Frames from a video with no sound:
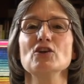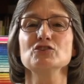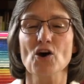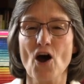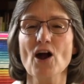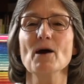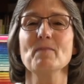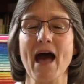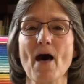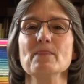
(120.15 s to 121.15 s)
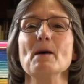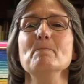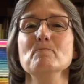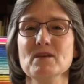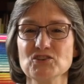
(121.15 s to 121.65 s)
talk about the
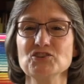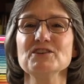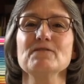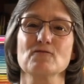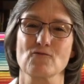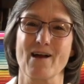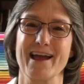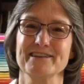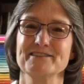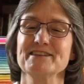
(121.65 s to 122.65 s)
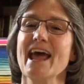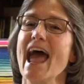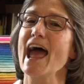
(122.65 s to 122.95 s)
mission of Christ,